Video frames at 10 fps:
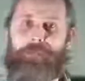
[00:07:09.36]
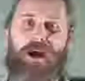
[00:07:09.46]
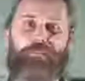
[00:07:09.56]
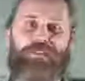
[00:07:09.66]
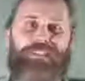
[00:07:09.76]

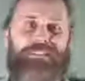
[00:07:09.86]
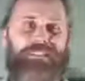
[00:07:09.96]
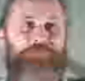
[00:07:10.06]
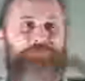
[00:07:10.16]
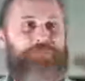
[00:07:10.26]
Bible
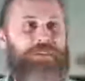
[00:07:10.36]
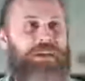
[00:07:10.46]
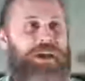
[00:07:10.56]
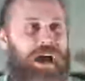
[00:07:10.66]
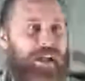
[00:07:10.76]
study.
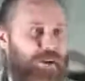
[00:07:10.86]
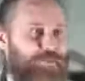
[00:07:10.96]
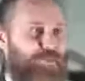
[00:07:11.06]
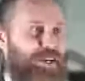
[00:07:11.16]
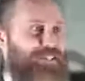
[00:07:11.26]
And I
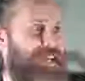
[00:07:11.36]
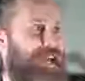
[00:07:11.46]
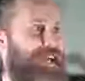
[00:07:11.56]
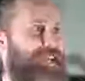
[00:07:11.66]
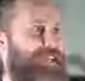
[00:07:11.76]
read
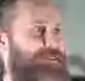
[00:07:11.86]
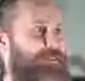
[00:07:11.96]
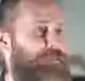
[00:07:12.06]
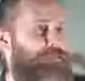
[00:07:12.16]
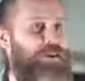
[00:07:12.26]
a
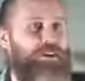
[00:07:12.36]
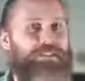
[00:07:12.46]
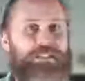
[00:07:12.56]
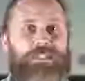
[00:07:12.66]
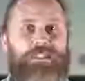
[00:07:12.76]
verse
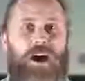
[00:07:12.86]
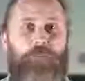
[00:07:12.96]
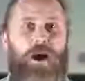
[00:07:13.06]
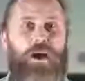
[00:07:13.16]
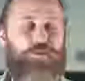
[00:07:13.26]
in Psalm
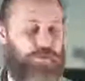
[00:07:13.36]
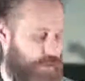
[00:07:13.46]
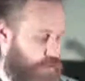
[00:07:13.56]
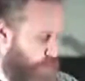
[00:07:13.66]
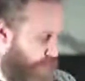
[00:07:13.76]

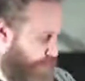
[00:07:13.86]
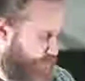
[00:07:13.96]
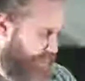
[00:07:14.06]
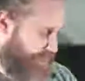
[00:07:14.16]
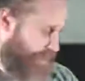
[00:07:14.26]
112,
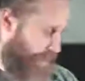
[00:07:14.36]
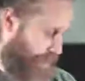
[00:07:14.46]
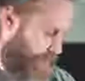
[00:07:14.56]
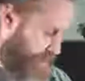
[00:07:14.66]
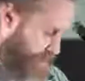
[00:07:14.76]
and it
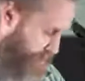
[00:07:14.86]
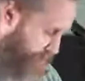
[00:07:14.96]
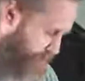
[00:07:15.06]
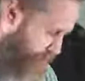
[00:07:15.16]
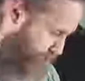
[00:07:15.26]
said this.
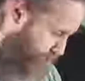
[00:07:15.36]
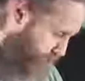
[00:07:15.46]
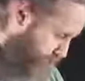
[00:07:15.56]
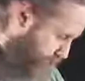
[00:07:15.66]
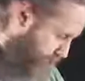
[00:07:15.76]

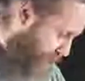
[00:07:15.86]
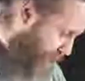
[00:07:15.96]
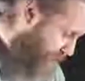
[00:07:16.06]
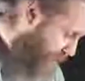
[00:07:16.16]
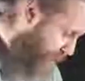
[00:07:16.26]

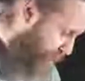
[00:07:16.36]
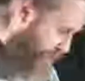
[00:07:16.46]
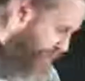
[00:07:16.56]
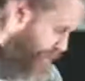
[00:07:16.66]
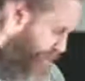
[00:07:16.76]
It said,
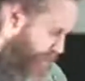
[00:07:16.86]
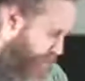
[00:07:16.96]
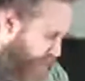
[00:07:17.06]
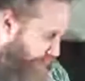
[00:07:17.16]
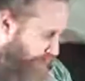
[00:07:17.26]

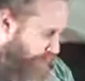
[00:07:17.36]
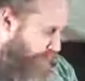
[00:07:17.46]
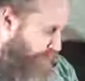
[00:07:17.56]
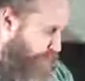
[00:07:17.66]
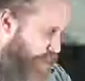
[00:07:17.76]

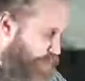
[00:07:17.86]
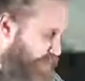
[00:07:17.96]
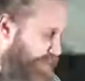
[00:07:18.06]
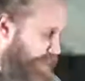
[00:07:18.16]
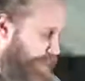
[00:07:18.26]
shout
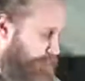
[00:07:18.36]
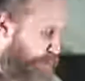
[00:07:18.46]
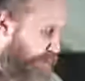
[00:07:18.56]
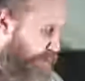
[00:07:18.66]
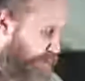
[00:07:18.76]
in
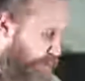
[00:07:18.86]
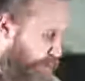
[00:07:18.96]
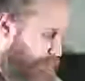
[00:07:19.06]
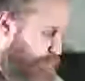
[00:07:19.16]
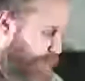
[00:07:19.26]
celebration
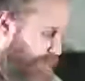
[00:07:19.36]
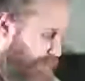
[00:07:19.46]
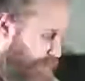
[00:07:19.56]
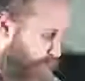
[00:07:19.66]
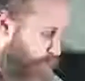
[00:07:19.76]
of praise
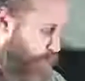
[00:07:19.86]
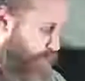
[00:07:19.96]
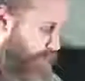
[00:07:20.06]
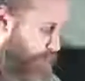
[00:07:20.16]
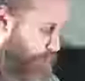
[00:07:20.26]
to the Lord.